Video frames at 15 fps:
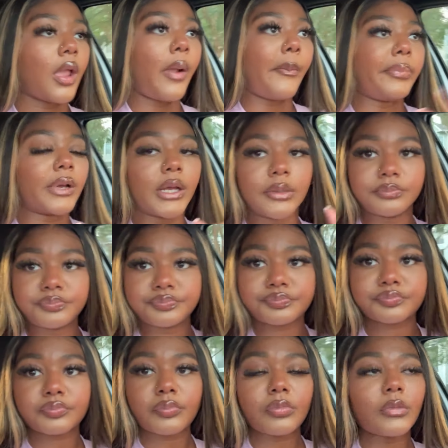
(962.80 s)
But
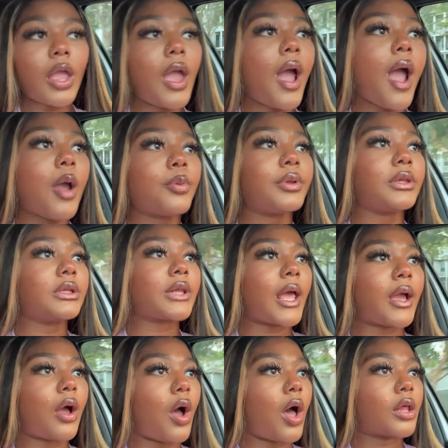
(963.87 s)
I really
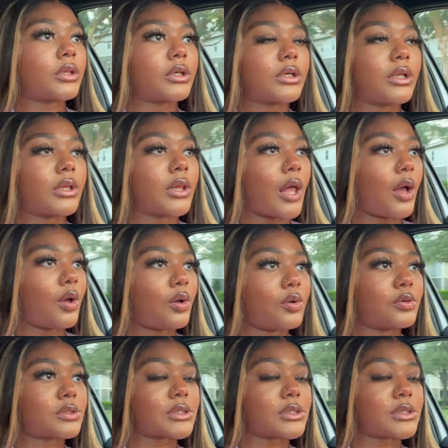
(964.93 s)
like all the clothes.